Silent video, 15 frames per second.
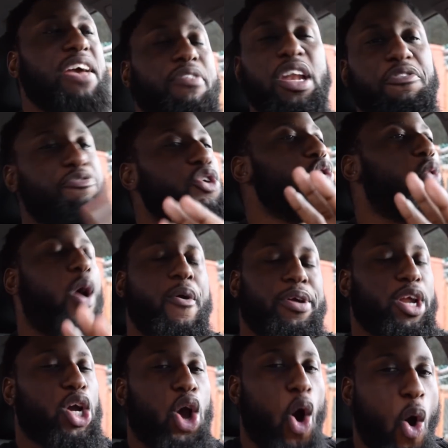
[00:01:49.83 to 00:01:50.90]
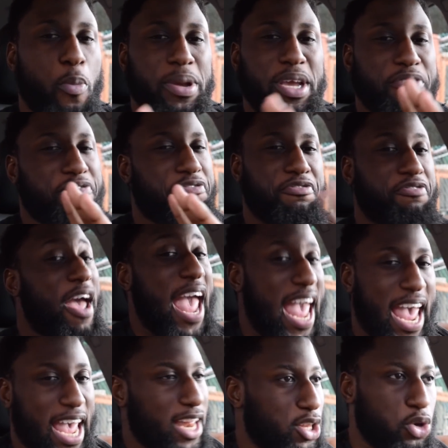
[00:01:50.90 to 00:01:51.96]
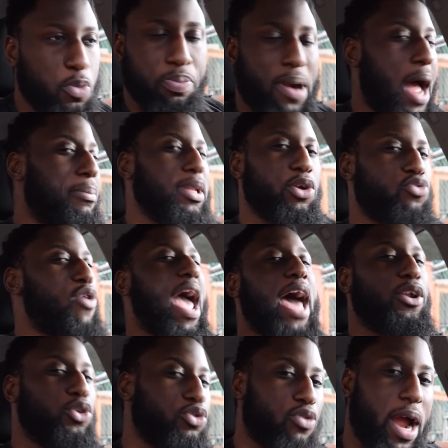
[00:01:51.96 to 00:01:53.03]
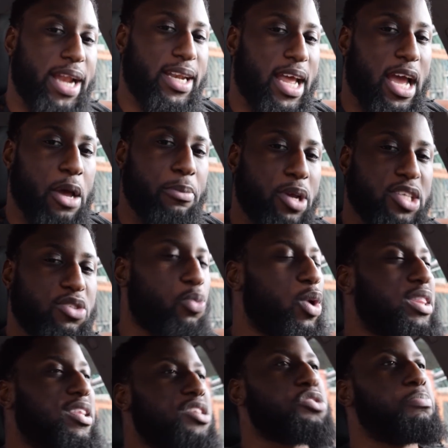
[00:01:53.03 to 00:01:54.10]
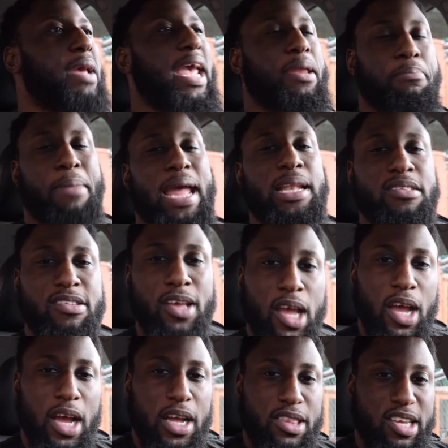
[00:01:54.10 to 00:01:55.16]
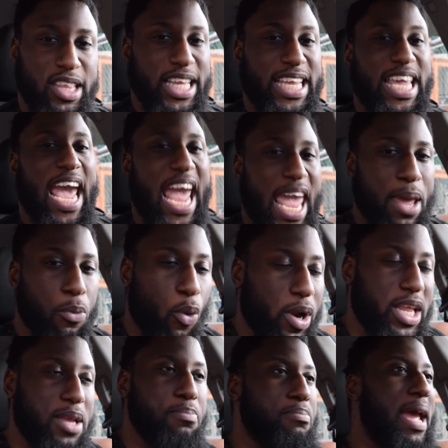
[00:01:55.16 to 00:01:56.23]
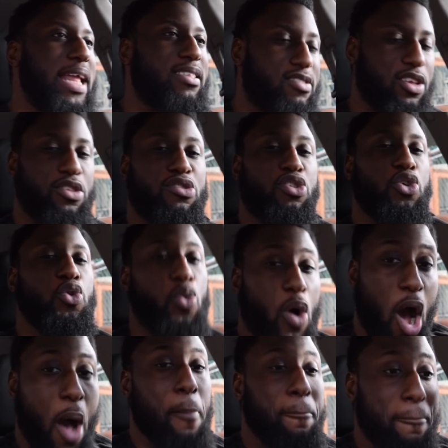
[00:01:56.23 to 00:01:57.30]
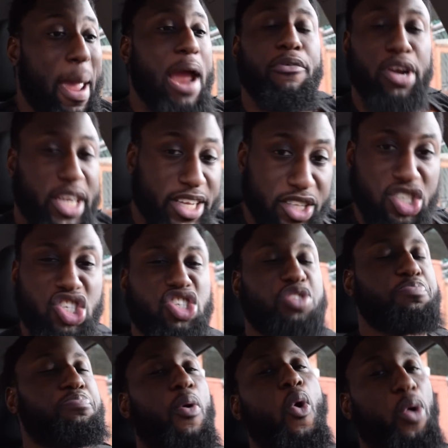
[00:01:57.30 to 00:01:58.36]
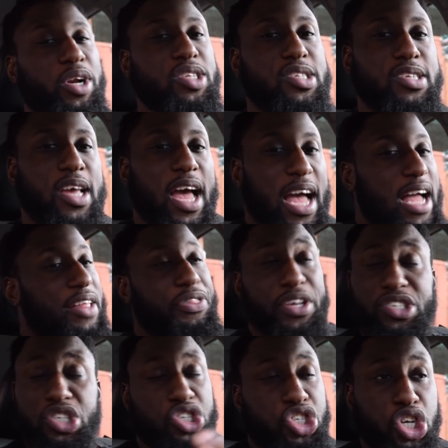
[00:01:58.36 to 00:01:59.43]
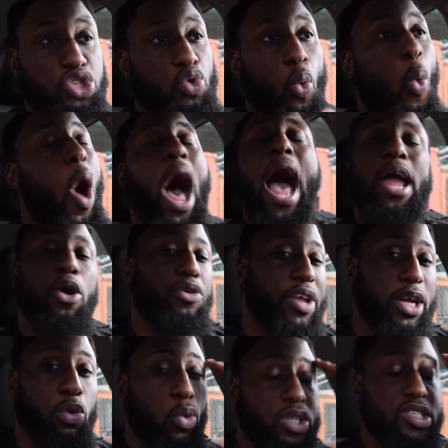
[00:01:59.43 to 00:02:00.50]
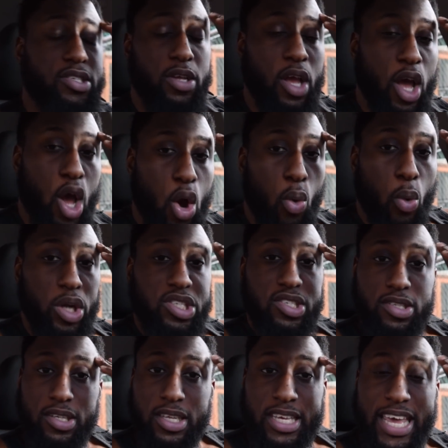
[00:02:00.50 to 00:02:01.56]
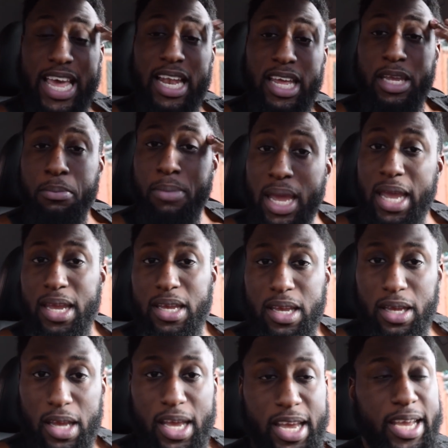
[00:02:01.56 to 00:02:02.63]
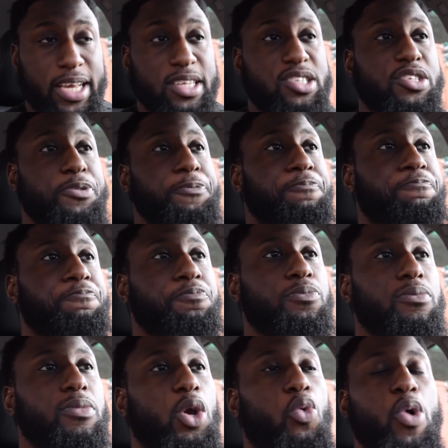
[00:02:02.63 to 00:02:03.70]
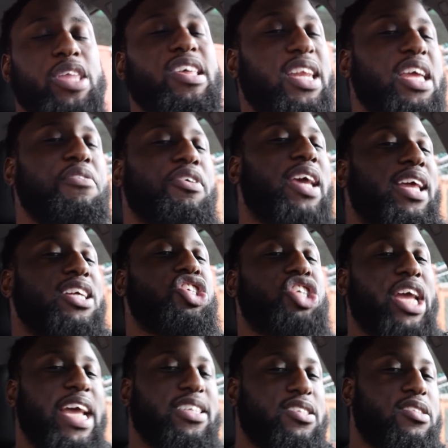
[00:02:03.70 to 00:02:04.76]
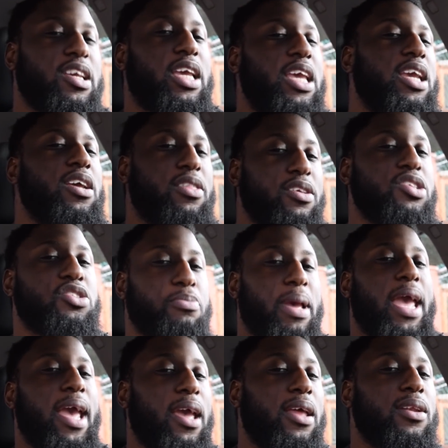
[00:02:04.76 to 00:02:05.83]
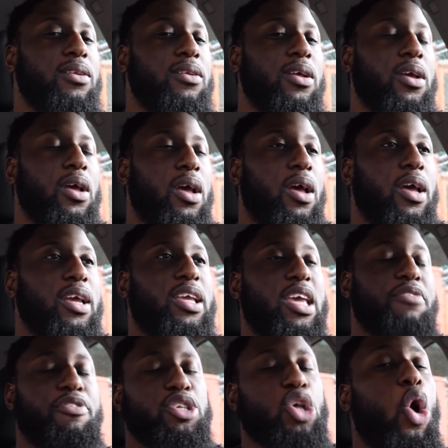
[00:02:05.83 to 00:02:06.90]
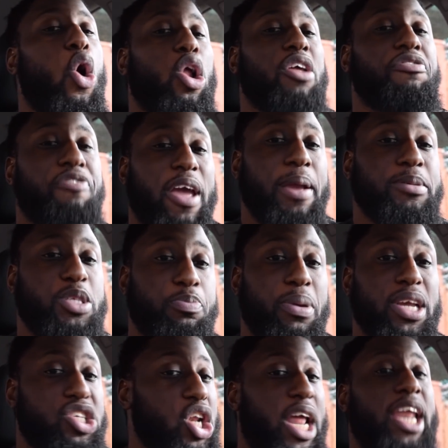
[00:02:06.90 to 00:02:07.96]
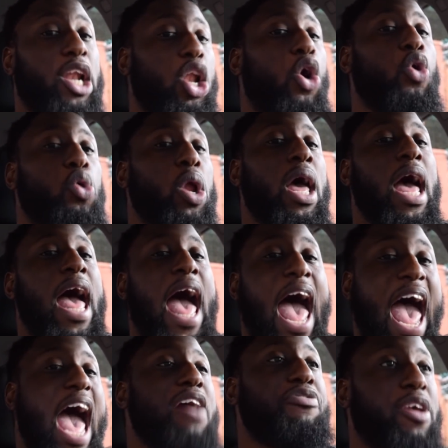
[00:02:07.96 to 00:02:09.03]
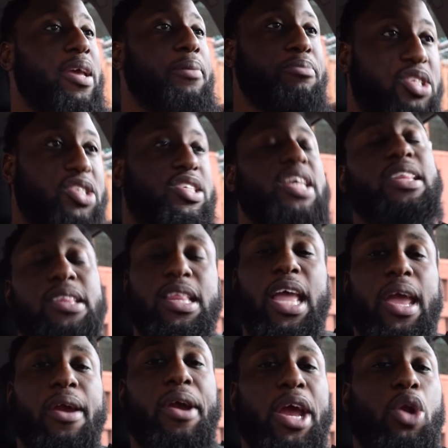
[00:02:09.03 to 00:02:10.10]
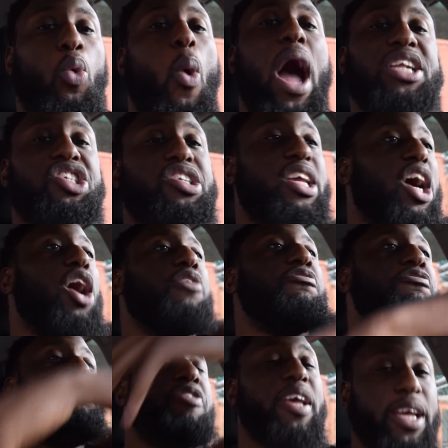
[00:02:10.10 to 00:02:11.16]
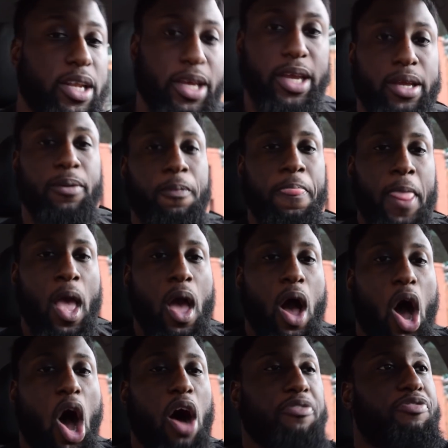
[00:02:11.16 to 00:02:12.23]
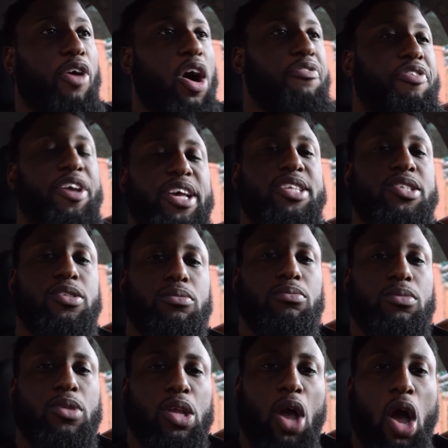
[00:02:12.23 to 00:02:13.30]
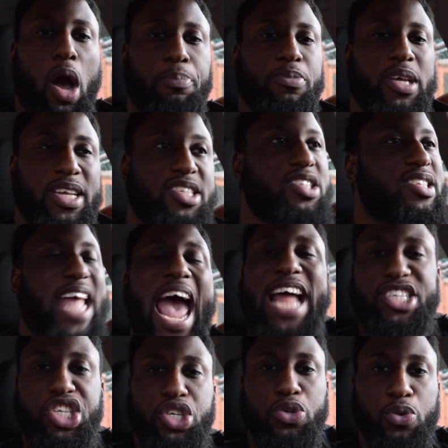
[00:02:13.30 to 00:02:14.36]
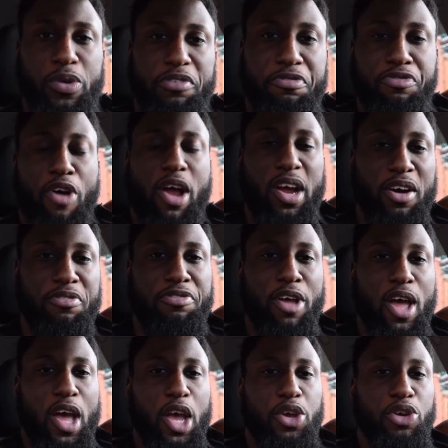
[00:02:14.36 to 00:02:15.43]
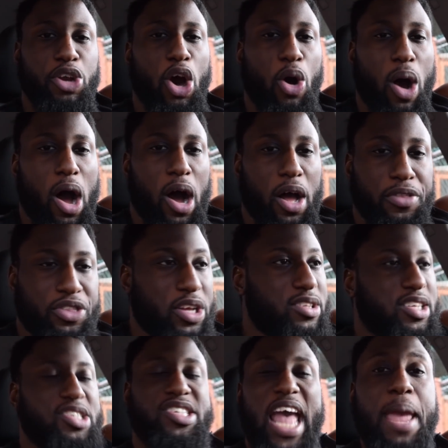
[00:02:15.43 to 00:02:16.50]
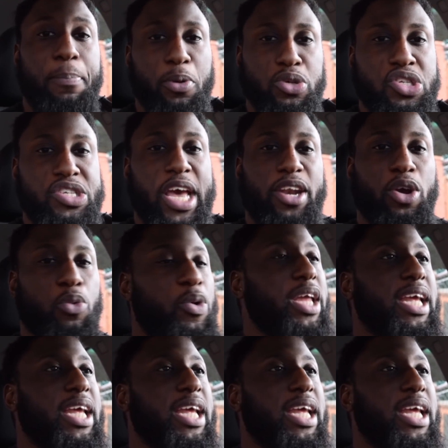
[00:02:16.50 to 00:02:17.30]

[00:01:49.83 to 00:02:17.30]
Even if you weren't a Kobe fan, you probably rattled right now because of what this man meant to the game, what he meant to American sports. This is just wild. And what's What's killing me is we didn't even a chance to hear this man give his Hall of Fame speech, let alone have him sit there and watch the unveiling of of his his statue in front of you know uh, the Staples Center.